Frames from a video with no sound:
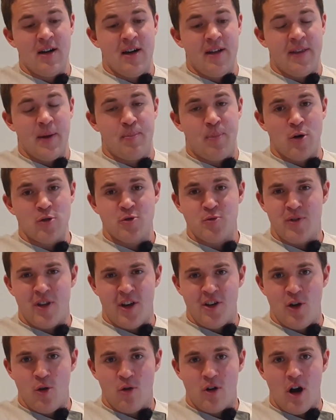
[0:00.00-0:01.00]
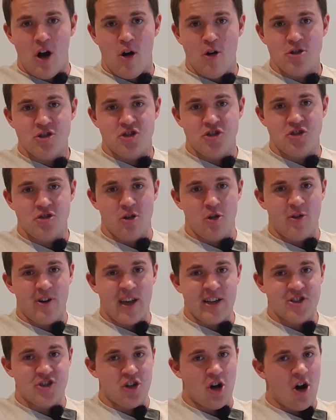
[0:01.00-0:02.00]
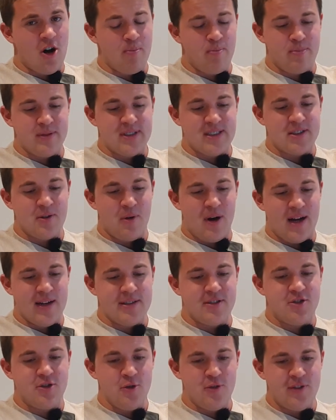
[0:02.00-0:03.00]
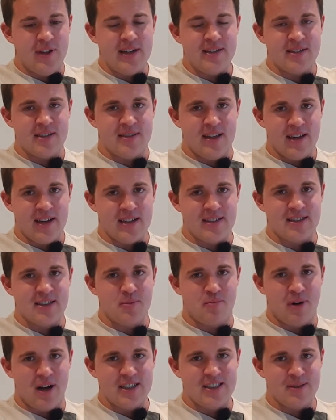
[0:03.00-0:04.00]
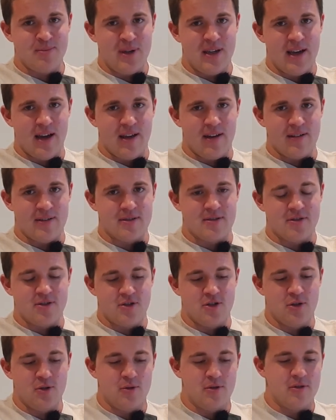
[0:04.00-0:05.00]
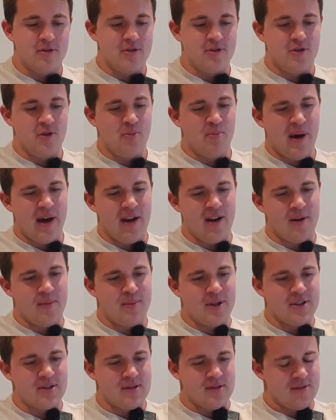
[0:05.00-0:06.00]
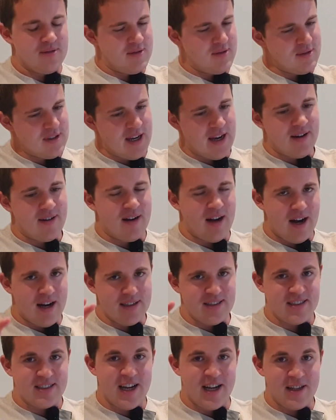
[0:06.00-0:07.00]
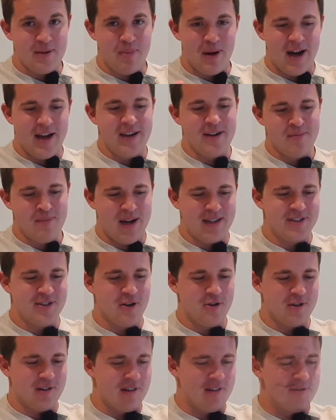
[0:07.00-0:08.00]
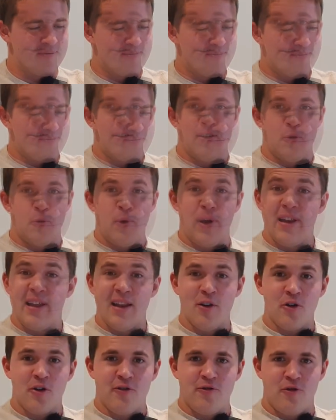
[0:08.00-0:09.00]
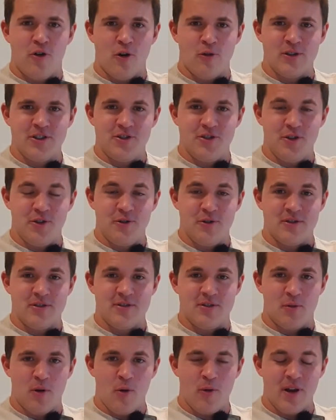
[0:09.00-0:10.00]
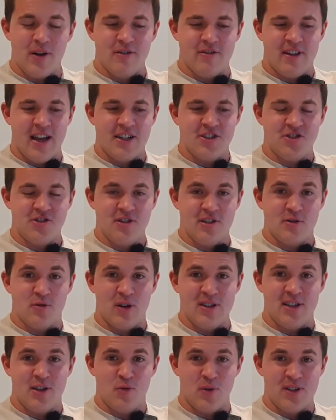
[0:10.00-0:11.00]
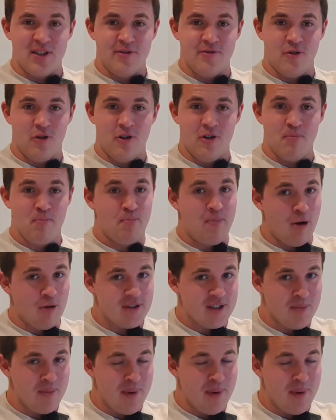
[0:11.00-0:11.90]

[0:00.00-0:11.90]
They're both with a new coach, looking sharp, so I do think that they can surprise me and do better. But yeah, I stand by my total. Really looking forward to the Rogue Invitational 2024, both the